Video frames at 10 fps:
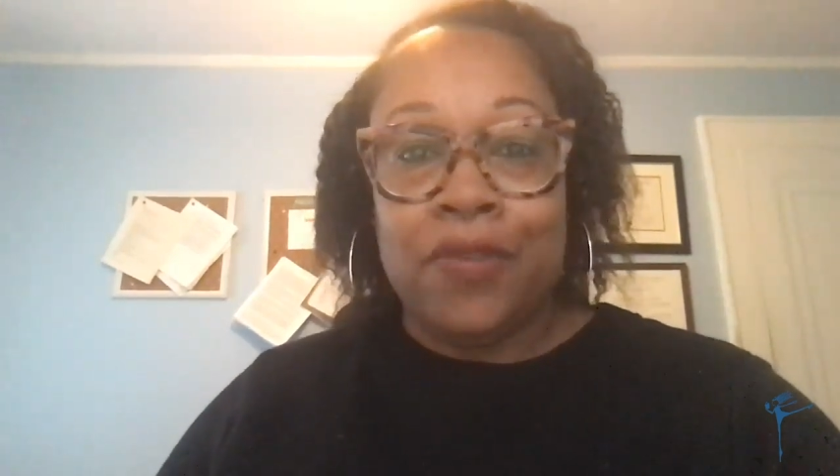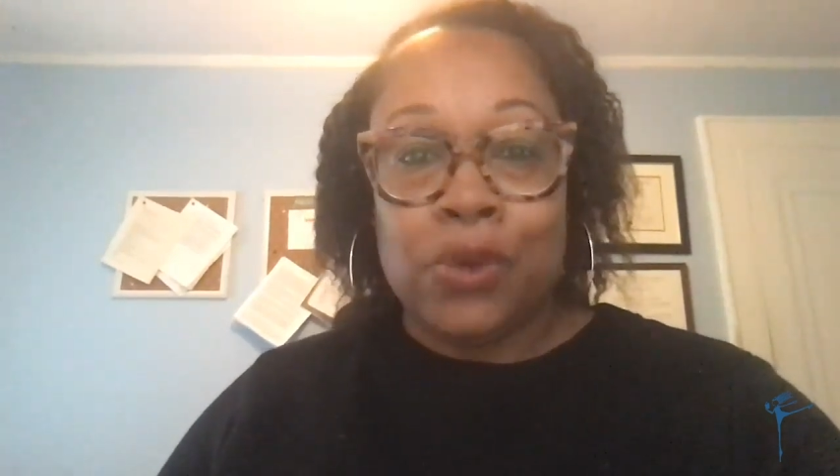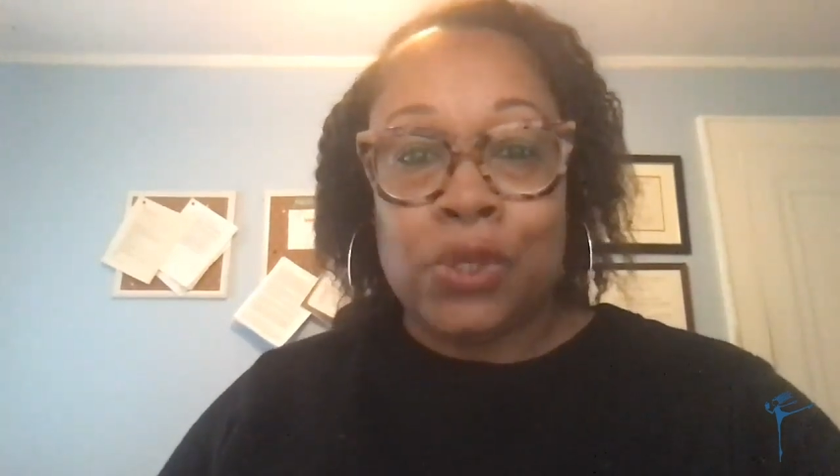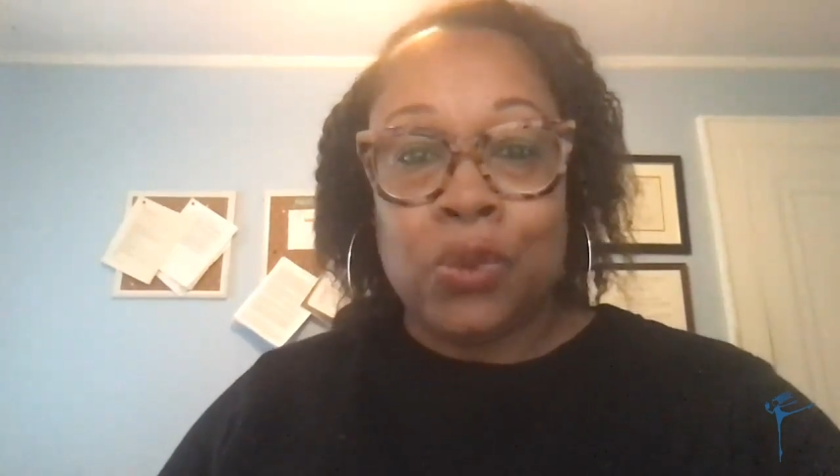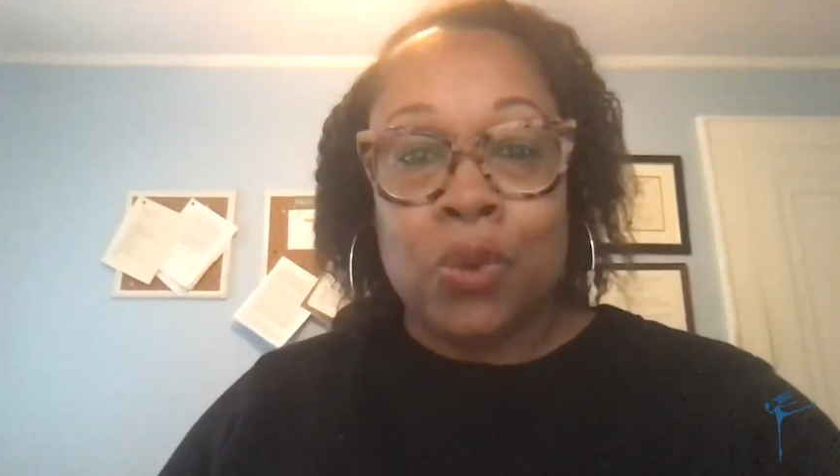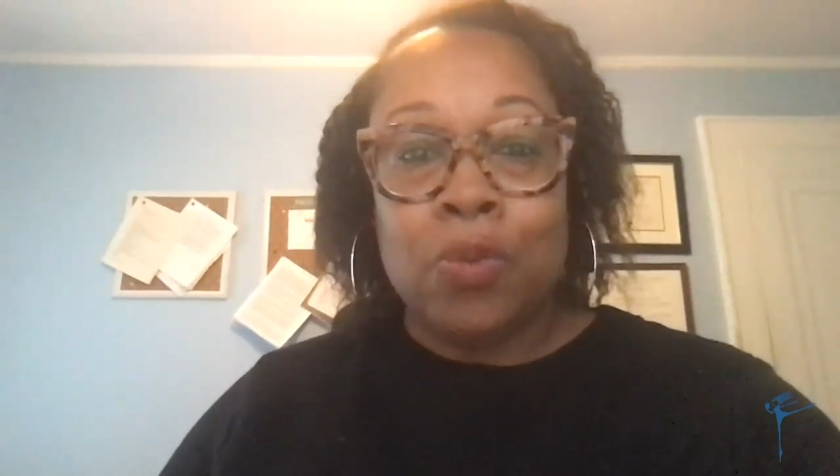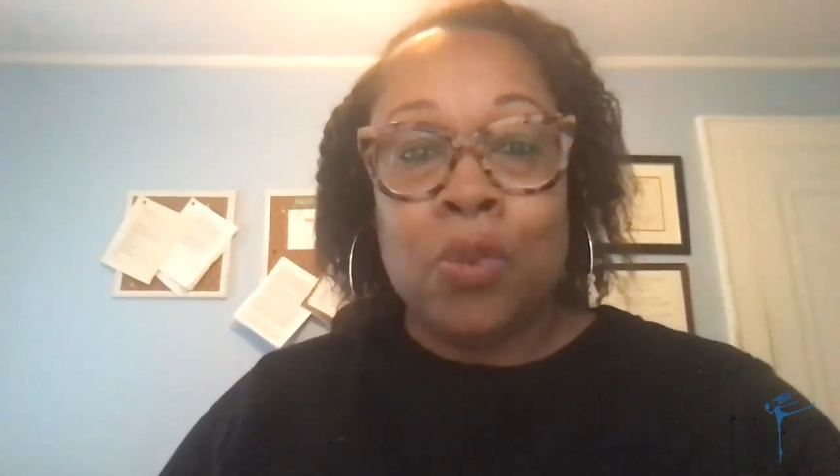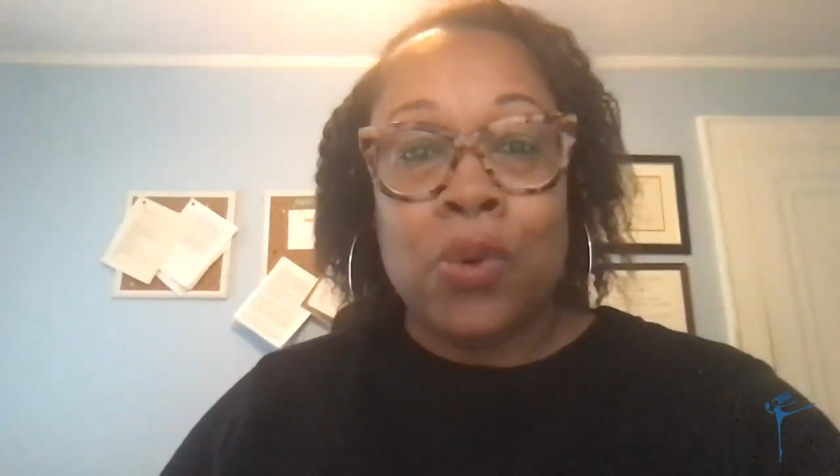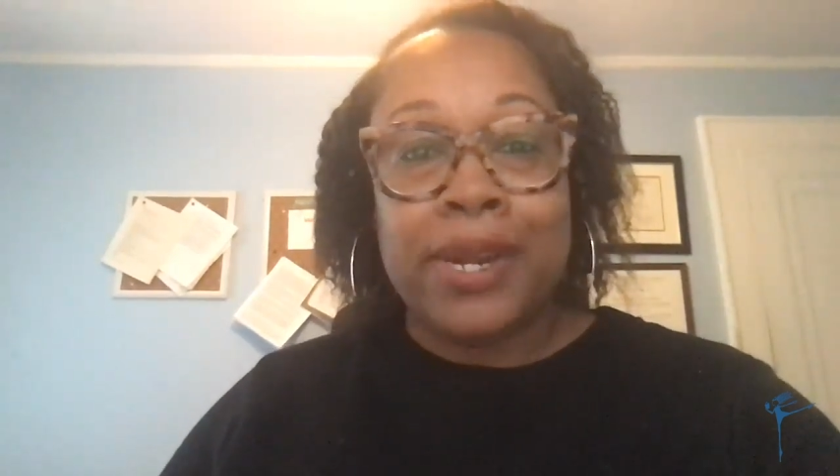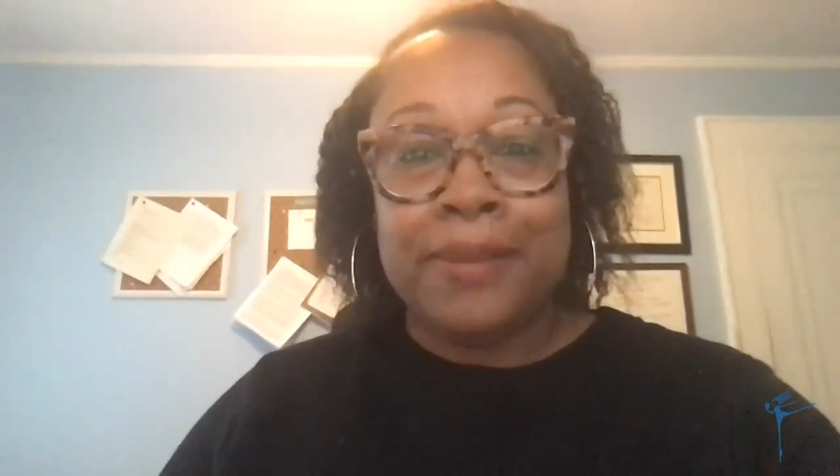virtual
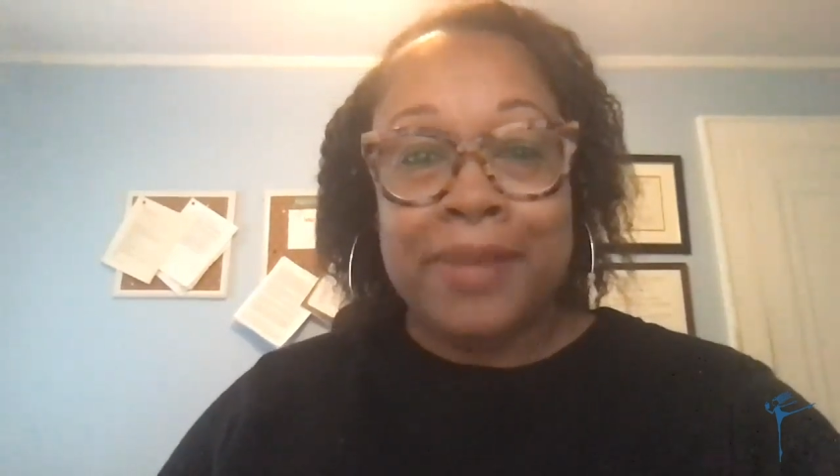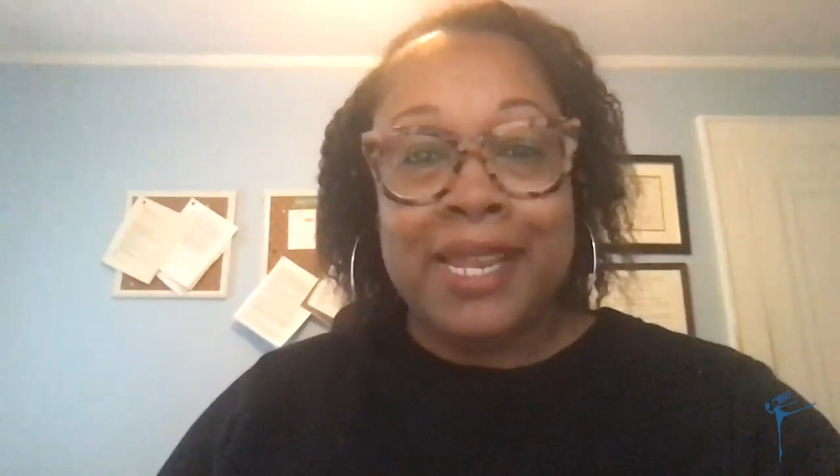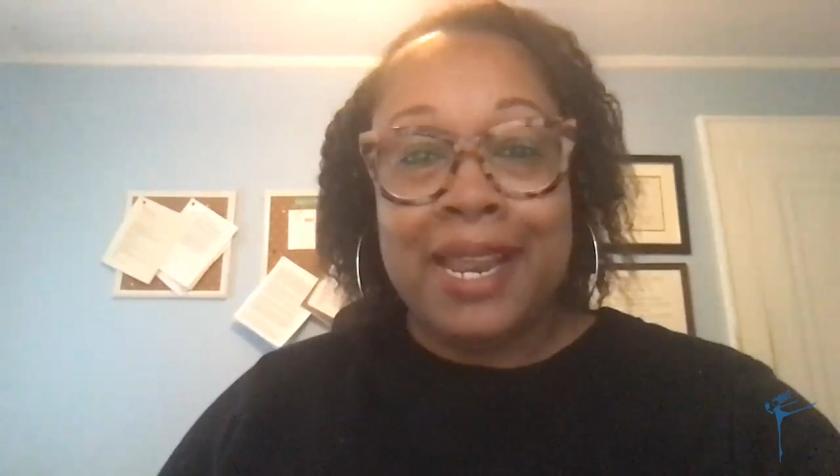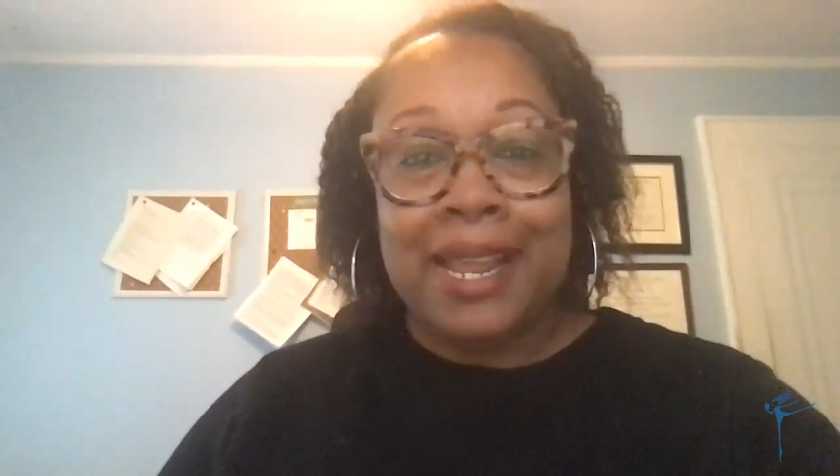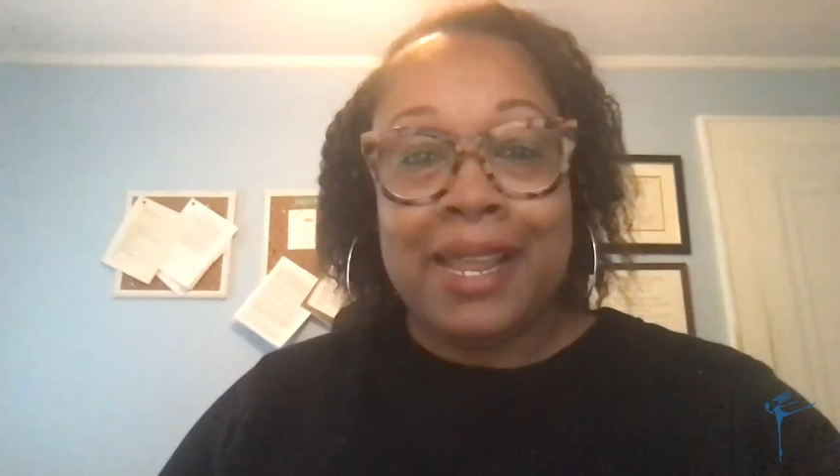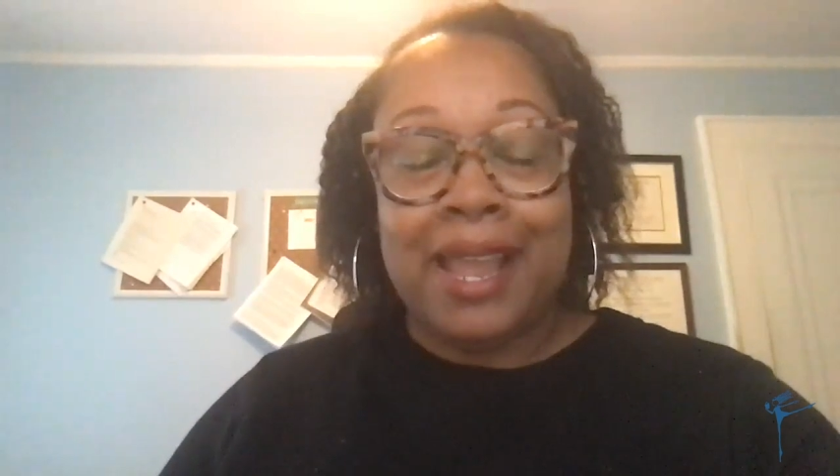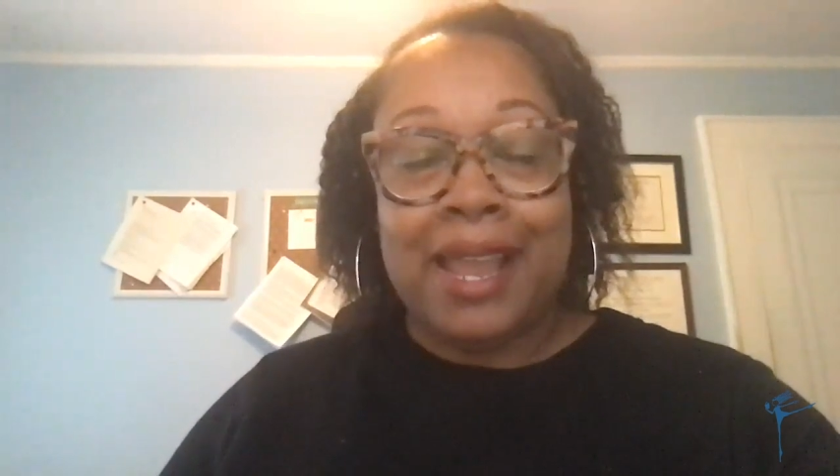morning meeting